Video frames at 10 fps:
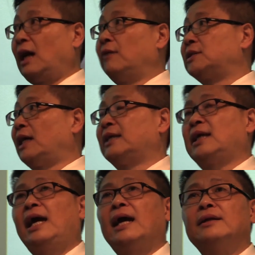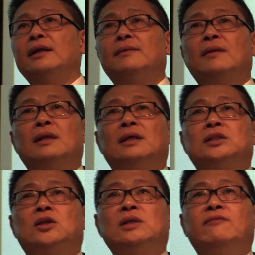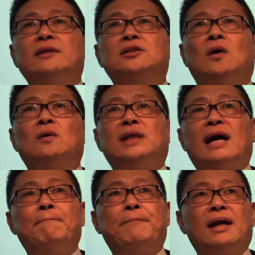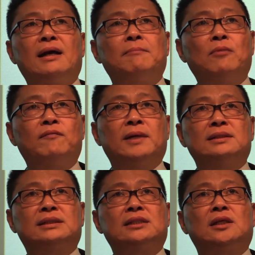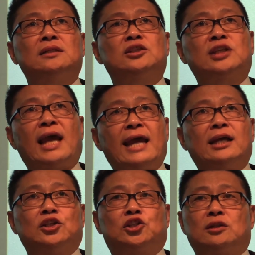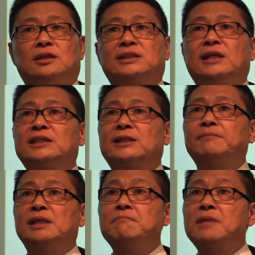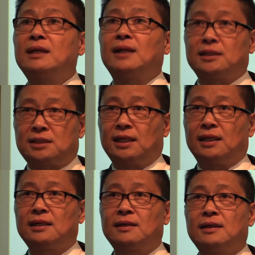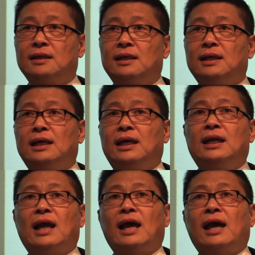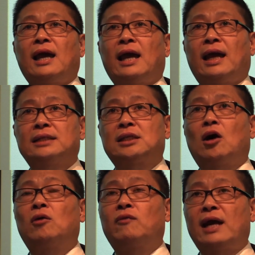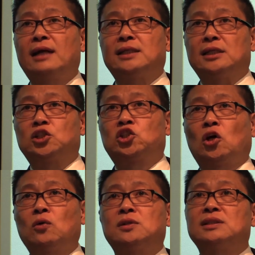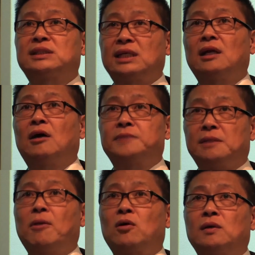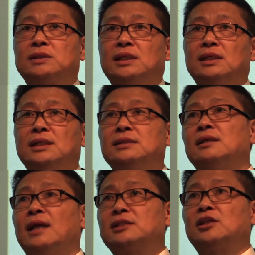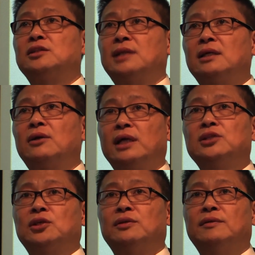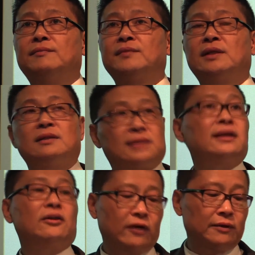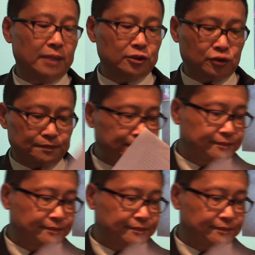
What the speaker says: I would say at the end, so even though the umbrella movement didn't change the system immediately, it has already sowed the seed of democracy in the next generation. Thank you very much.